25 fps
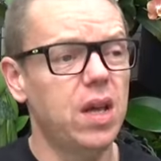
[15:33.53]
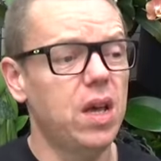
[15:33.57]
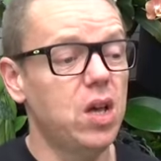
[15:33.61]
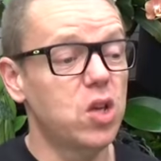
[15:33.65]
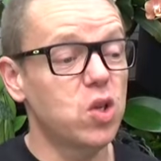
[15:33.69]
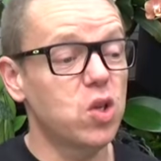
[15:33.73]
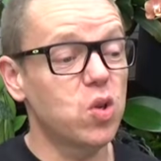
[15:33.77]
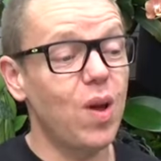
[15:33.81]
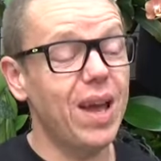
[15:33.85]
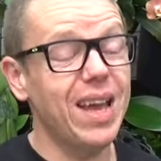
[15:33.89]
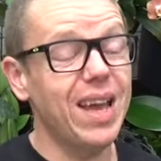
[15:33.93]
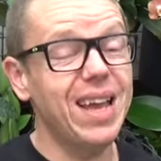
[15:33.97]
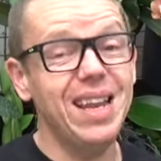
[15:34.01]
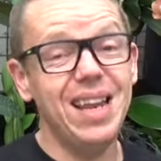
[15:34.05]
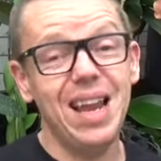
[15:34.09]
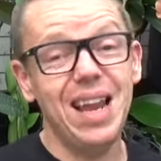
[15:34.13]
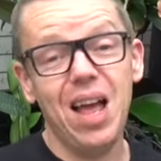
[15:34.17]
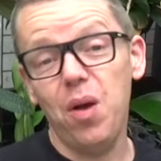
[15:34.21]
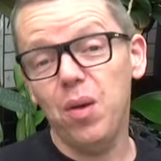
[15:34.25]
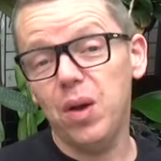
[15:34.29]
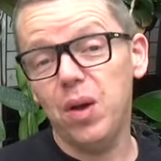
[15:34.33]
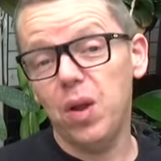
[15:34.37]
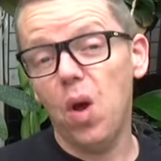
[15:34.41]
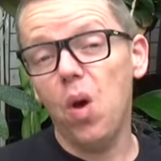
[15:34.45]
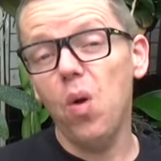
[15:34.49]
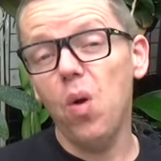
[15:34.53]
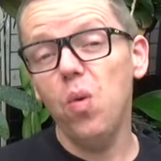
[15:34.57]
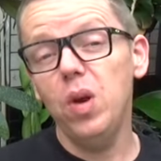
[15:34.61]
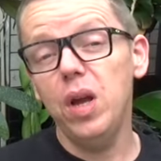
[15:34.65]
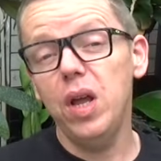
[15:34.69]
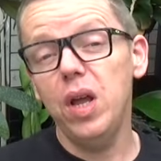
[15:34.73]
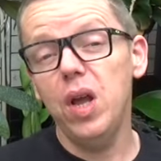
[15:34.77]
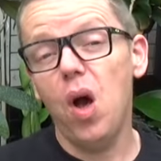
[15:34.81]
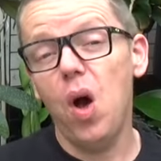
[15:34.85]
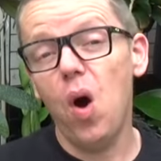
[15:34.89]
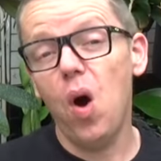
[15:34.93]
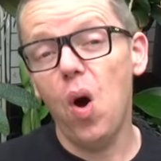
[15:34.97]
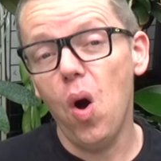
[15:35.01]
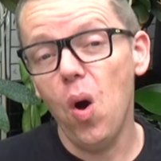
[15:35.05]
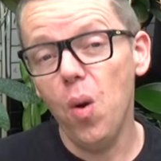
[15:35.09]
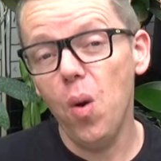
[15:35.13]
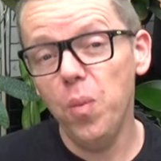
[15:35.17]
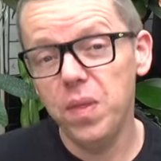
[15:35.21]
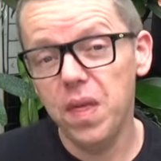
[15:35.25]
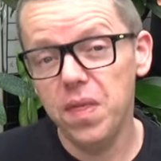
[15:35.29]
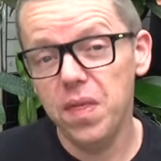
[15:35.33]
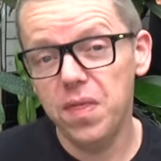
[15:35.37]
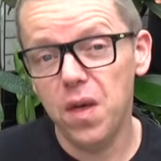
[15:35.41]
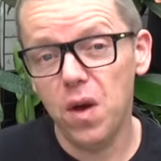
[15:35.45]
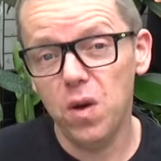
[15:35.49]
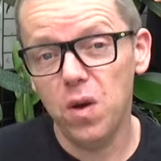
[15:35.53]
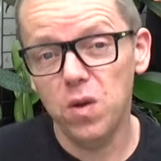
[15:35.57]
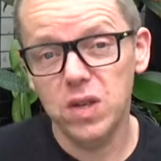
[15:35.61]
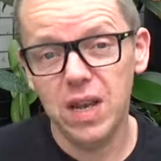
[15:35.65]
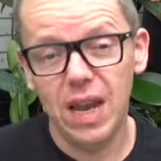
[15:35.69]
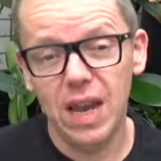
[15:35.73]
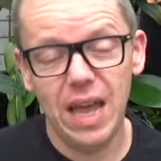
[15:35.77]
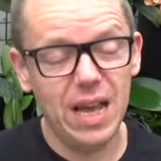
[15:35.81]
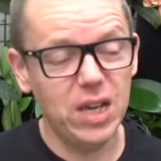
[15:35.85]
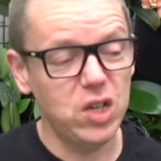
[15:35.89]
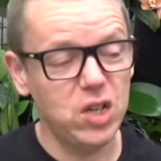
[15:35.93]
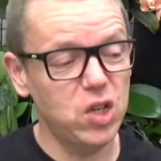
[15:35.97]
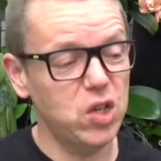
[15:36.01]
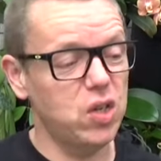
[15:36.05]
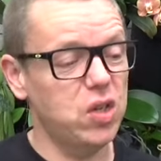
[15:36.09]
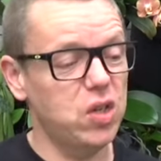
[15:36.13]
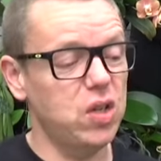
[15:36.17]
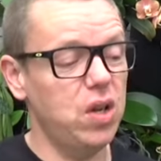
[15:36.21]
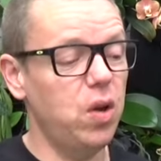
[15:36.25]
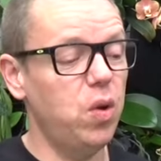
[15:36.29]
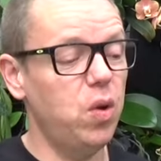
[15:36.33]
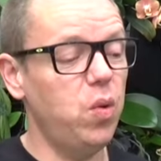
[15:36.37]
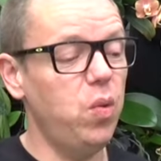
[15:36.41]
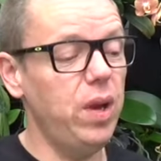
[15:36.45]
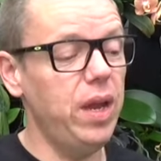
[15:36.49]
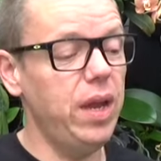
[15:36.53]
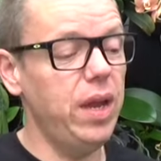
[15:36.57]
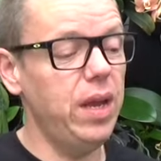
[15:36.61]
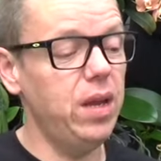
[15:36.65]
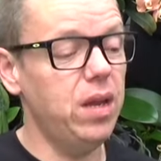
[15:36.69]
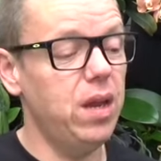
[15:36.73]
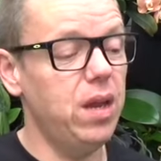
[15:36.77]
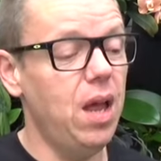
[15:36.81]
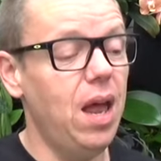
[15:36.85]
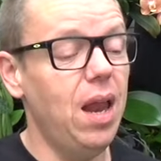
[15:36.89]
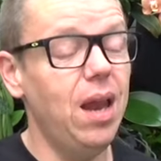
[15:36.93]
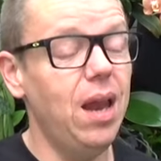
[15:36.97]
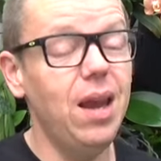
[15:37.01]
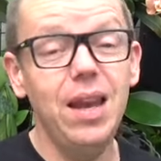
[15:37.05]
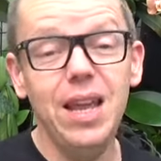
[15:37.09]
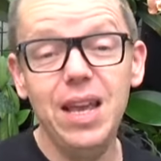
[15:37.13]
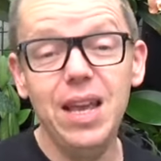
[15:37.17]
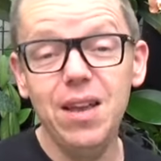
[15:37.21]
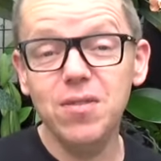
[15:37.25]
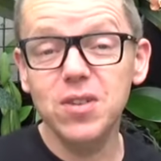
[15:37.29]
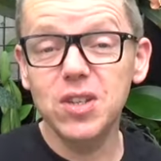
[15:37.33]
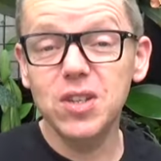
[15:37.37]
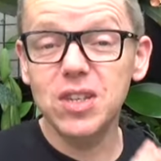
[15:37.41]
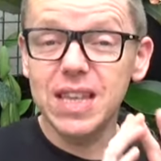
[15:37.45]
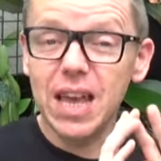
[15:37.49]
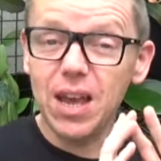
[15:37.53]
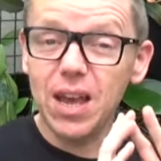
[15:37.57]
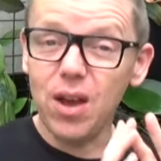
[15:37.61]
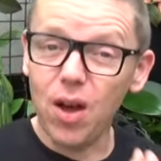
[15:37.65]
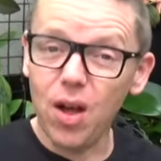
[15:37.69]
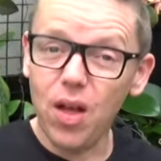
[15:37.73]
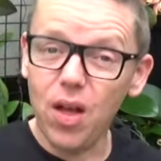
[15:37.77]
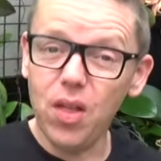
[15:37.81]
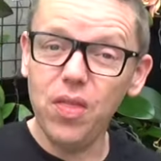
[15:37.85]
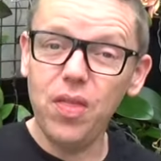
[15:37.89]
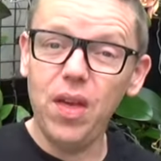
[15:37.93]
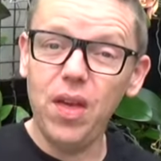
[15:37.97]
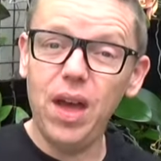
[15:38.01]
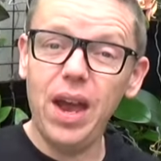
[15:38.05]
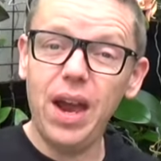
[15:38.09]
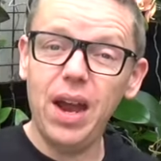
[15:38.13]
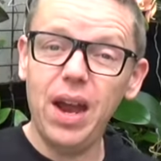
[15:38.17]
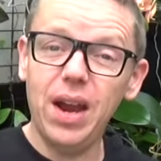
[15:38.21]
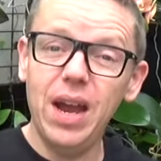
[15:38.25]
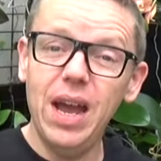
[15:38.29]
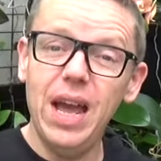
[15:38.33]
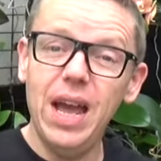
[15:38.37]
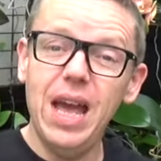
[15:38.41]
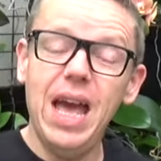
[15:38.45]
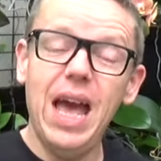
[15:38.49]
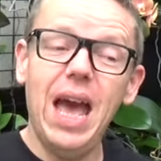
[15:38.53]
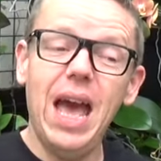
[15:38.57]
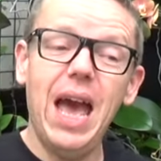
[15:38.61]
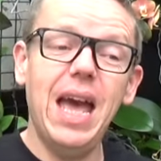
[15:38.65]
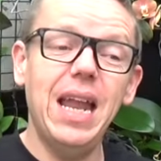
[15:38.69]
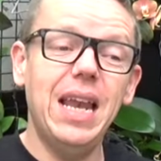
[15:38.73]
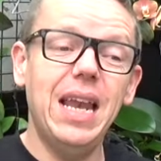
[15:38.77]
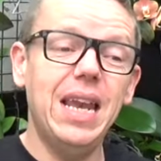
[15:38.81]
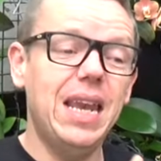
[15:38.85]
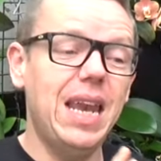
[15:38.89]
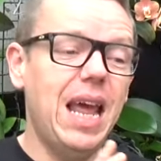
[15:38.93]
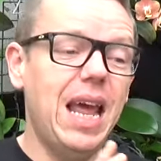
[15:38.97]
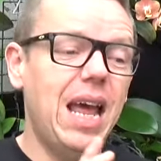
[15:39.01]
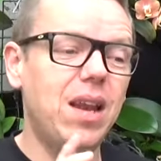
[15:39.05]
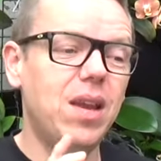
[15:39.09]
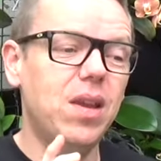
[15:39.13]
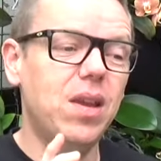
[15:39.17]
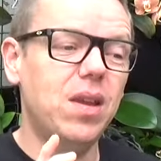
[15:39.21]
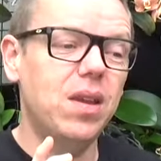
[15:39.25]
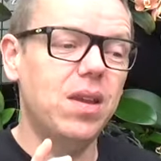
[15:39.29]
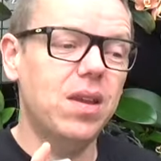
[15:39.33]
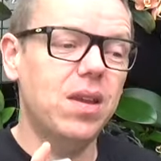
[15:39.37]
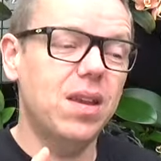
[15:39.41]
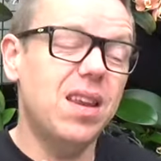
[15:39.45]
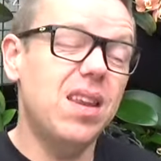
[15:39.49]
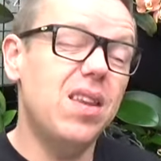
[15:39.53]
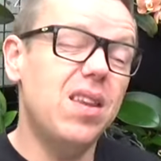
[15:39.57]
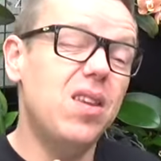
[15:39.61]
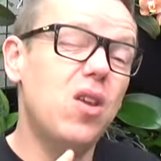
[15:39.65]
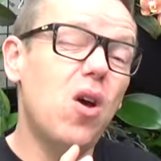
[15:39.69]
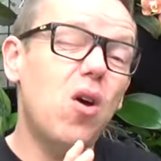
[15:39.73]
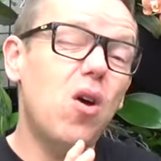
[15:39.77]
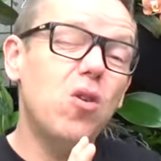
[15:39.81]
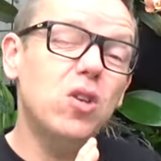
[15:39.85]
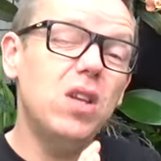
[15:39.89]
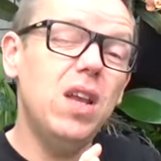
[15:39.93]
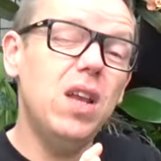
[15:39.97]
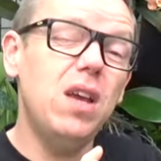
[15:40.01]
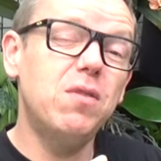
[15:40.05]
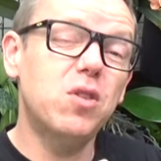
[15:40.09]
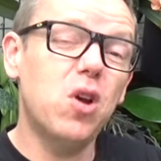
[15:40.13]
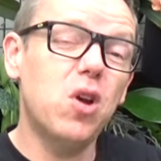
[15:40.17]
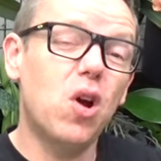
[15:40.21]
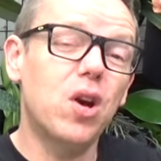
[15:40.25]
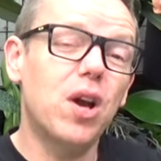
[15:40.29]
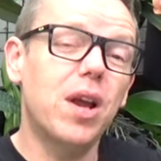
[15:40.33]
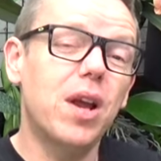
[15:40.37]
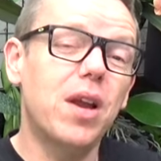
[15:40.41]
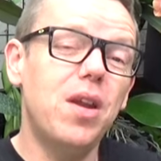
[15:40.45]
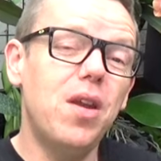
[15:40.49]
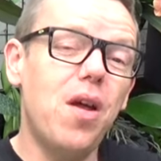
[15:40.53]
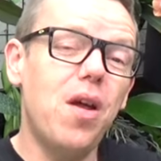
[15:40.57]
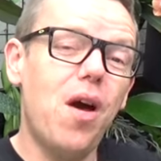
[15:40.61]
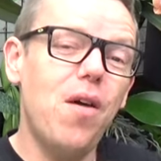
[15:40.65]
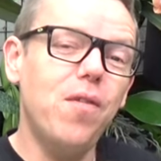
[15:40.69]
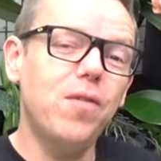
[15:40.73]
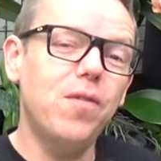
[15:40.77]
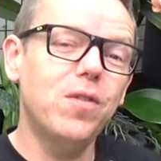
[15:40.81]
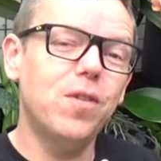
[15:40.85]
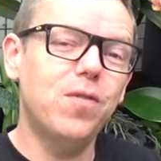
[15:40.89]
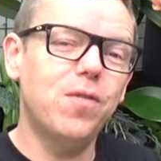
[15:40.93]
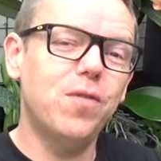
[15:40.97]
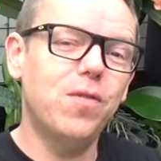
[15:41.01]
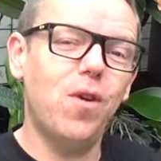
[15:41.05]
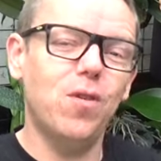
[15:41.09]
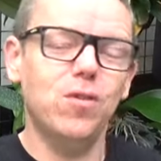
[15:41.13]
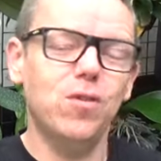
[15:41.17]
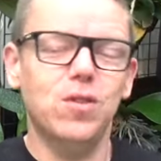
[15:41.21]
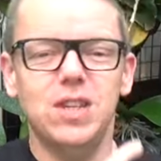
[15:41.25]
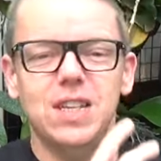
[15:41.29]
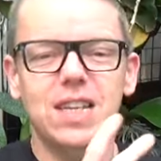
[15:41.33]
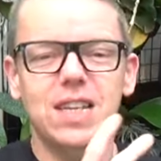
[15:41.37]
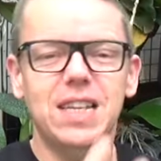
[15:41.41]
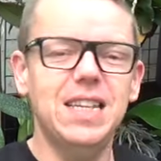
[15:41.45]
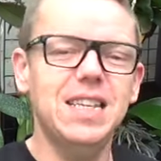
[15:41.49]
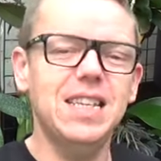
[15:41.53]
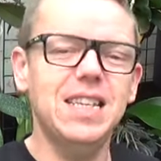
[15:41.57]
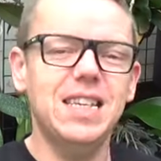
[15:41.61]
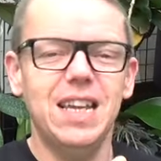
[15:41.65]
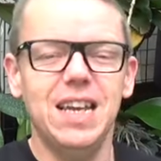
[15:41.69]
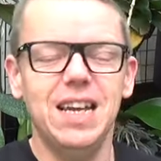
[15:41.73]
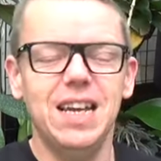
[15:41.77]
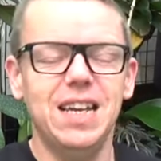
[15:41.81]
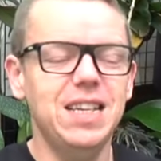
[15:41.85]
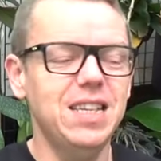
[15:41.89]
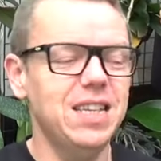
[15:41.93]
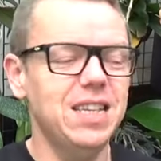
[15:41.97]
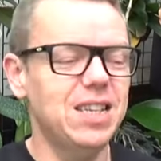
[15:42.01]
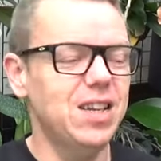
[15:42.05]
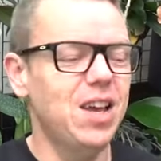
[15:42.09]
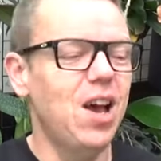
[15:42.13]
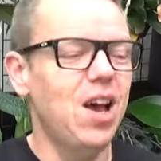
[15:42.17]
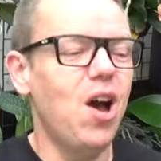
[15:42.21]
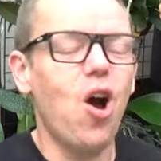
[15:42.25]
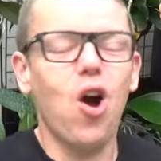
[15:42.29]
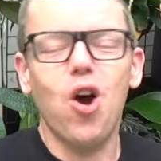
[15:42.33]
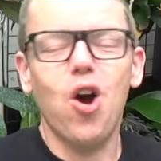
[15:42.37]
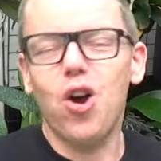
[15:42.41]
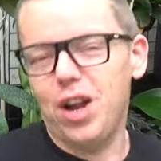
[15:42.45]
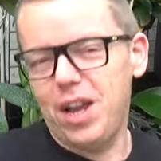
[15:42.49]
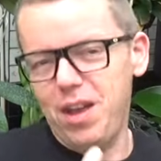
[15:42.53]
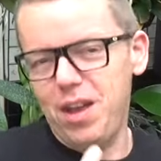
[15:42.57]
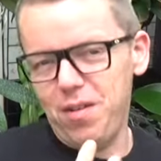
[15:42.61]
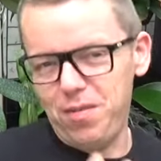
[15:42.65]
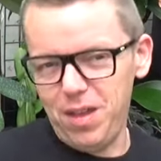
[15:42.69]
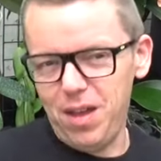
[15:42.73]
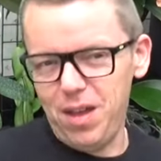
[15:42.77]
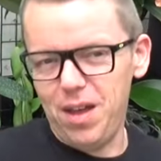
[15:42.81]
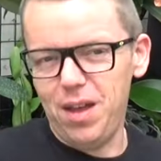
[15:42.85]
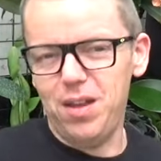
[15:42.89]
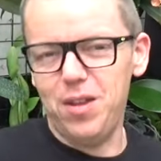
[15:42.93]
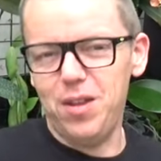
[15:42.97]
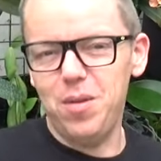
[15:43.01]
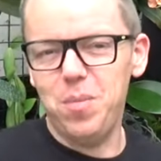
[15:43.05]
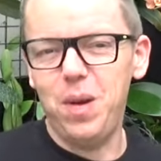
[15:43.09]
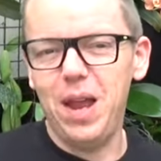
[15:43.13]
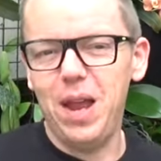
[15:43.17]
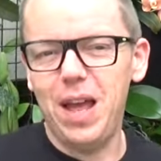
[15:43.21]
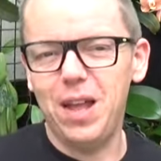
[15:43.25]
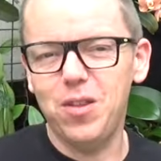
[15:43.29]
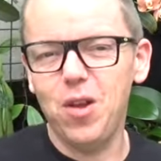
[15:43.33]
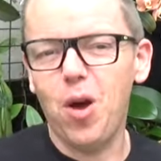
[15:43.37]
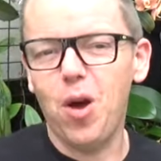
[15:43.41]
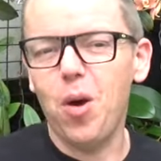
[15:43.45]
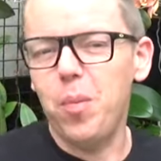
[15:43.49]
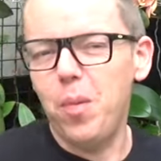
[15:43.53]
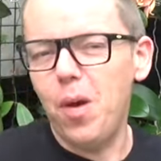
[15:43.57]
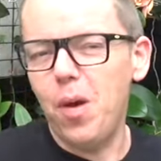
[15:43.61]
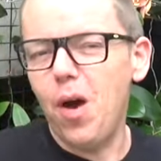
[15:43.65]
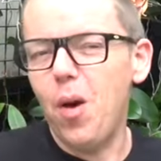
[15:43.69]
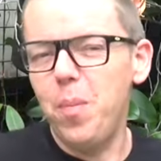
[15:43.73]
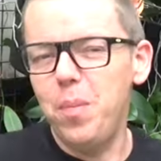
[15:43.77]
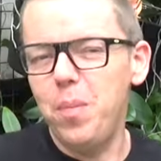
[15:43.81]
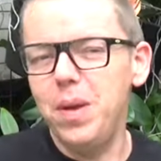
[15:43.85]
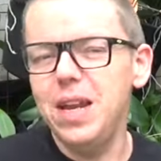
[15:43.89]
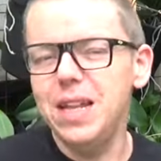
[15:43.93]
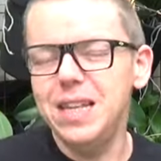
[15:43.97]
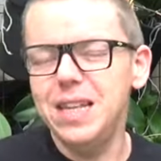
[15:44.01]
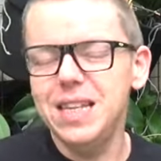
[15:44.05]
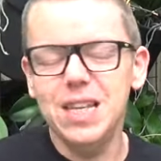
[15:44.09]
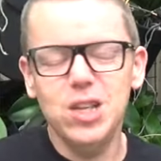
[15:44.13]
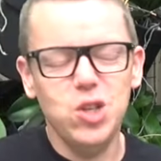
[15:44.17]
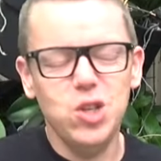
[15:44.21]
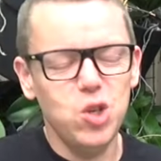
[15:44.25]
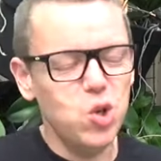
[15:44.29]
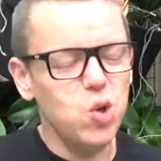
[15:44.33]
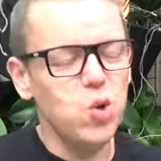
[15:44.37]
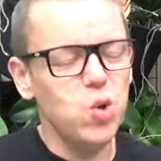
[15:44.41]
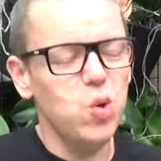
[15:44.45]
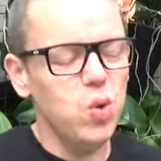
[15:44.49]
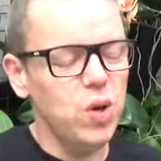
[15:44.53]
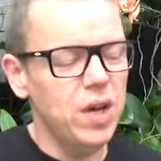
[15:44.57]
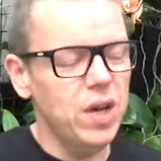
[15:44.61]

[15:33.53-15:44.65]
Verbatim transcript: So I now can only hope that those last green leaves stay on there and that those leaves are enough to photosynthesize or give the, the plant the ability to